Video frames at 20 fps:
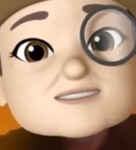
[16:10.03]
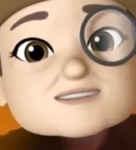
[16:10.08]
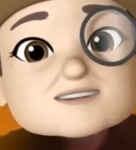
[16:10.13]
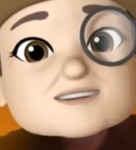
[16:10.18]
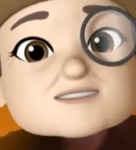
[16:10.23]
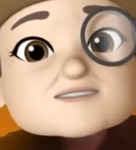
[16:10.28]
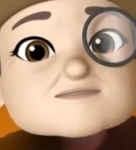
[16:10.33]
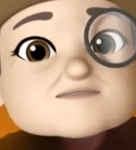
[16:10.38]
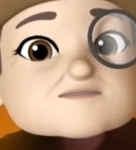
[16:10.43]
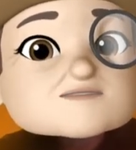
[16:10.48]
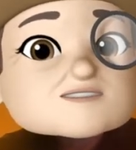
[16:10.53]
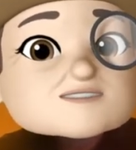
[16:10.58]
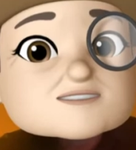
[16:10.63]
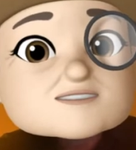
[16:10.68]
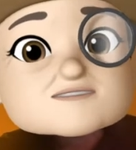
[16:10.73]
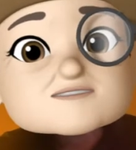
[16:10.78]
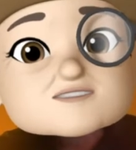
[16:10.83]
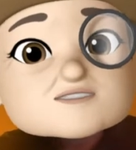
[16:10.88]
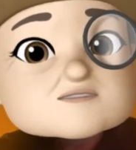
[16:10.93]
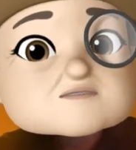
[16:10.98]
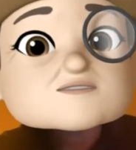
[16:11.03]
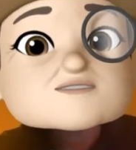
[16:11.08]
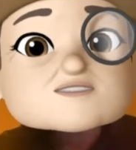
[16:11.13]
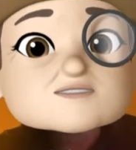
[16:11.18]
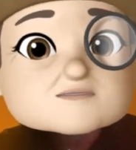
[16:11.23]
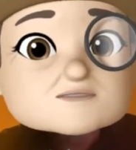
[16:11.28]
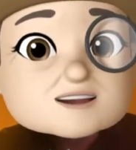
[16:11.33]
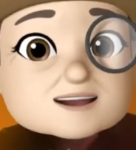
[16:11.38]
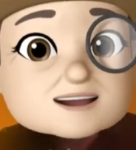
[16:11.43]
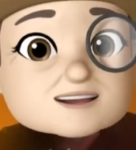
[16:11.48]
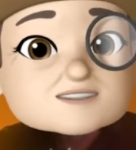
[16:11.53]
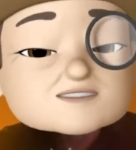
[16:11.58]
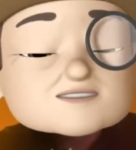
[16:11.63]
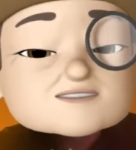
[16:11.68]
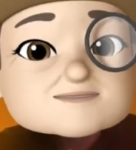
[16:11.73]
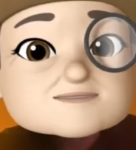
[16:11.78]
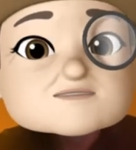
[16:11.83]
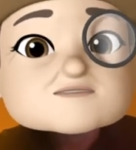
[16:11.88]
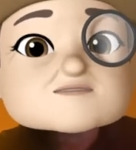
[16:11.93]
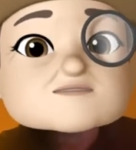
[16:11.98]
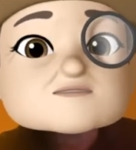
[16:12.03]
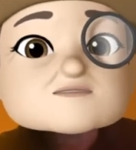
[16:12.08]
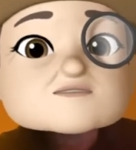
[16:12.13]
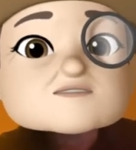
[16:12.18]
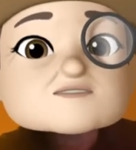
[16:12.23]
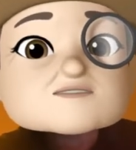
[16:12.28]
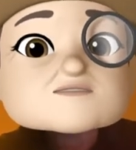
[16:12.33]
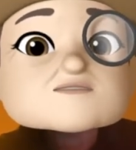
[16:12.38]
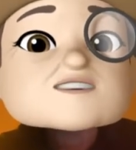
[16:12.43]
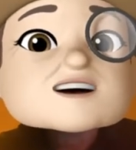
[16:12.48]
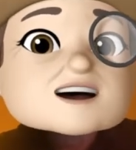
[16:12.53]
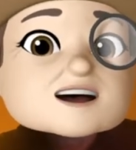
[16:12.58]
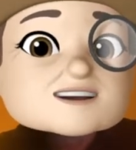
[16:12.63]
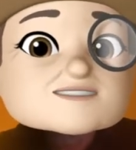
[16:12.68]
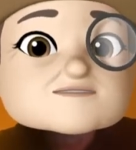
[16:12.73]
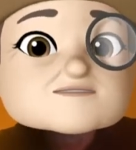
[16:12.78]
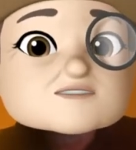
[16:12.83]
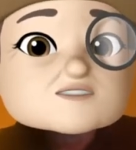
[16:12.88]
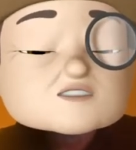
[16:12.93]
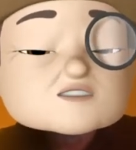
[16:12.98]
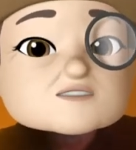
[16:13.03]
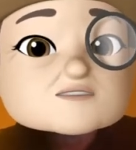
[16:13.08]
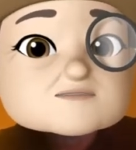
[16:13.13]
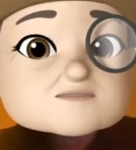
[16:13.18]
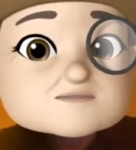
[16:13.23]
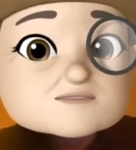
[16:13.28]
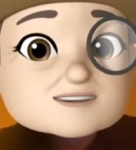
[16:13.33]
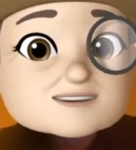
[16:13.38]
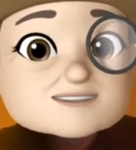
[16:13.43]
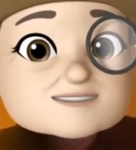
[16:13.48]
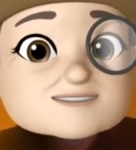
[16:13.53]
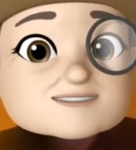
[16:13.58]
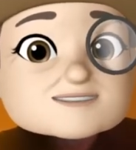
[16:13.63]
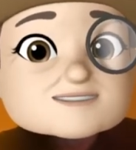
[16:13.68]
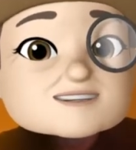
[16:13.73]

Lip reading: for years was around before the iPhone, right?